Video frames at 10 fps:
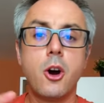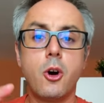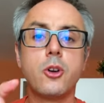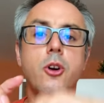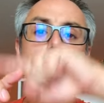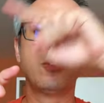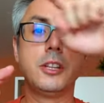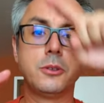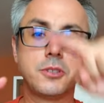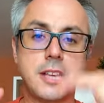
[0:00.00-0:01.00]
or
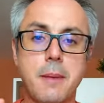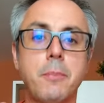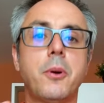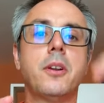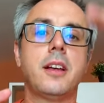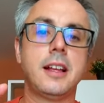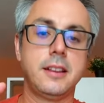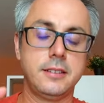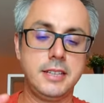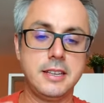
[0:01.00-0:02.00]
only to sample
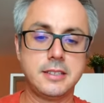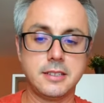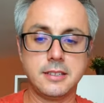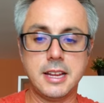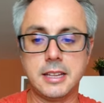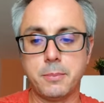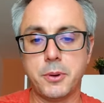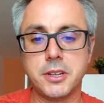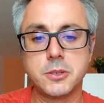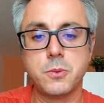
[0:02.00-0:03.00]
these data
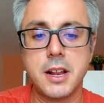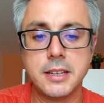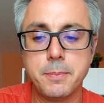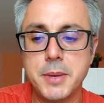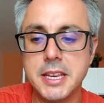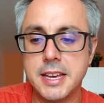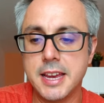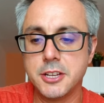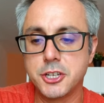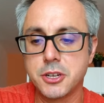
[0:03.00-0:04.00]
points when the peak
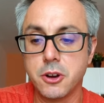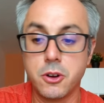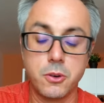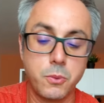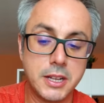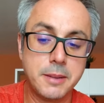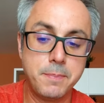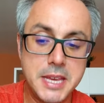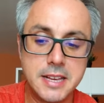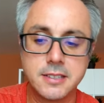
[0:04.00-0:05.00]
age, or when the
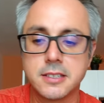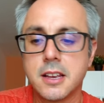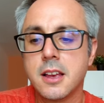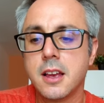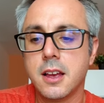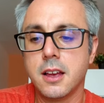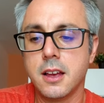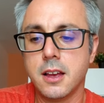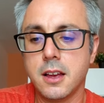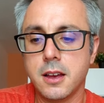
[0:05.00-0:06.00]
peaks
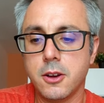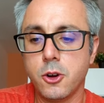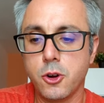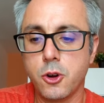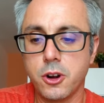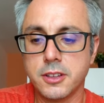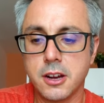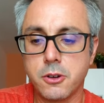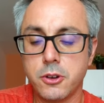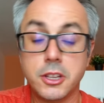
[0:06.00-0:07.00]
occurred
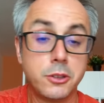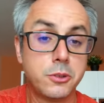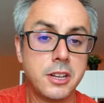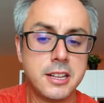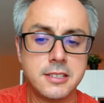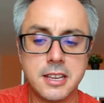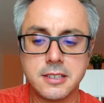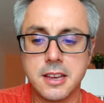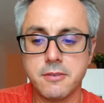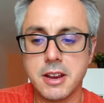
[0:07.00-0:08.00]
according to the
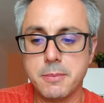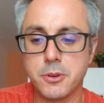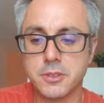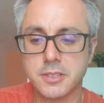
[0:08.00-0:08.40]
Lezieski and Raimo